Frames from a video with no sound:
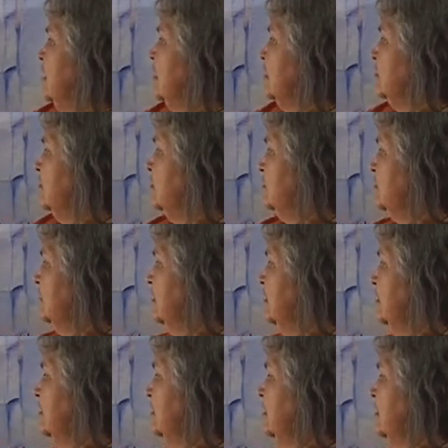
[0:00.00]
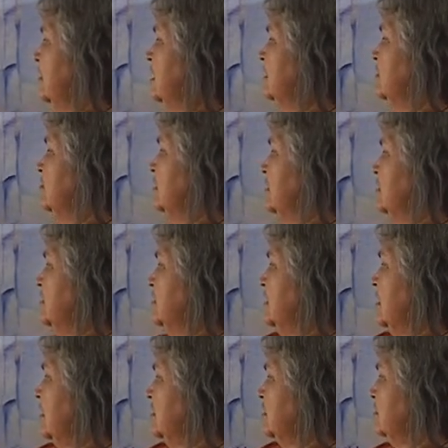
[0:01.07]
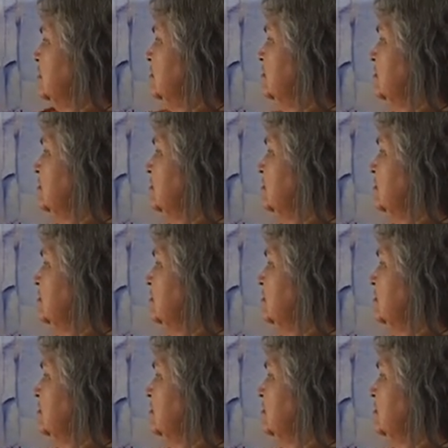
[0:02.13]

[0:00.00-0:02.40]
who was a very capable hunter and